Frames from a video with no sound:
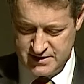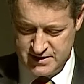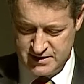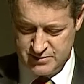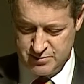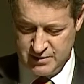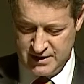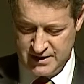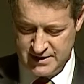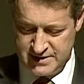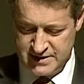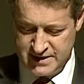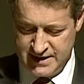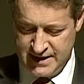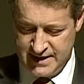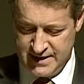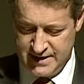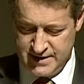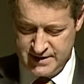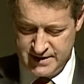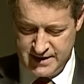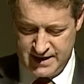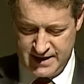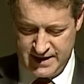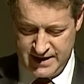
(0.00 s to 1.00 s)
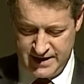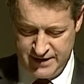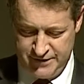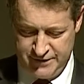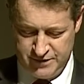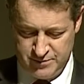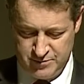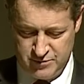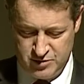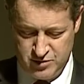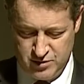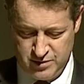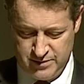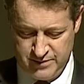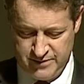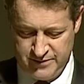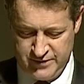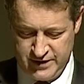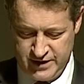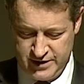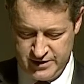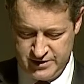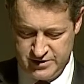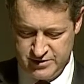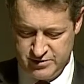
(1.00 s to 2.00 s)
as well as Ken Dyer from Corp
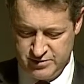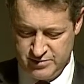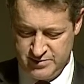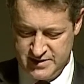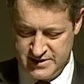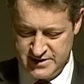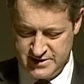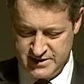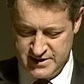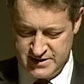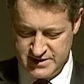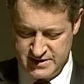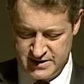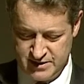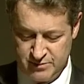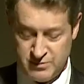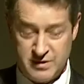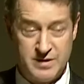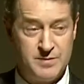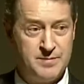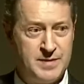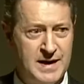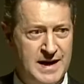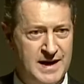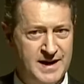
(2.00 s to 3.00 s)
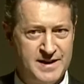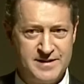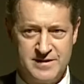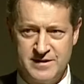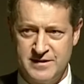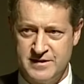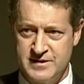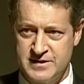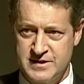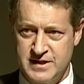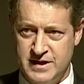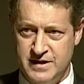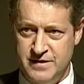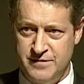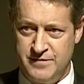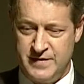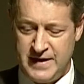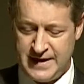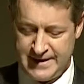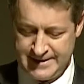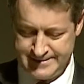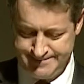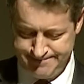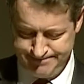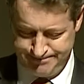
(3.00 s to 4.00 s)
Vote, who will be assisting with the ballot this
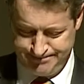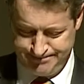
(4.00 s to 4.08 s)
evening.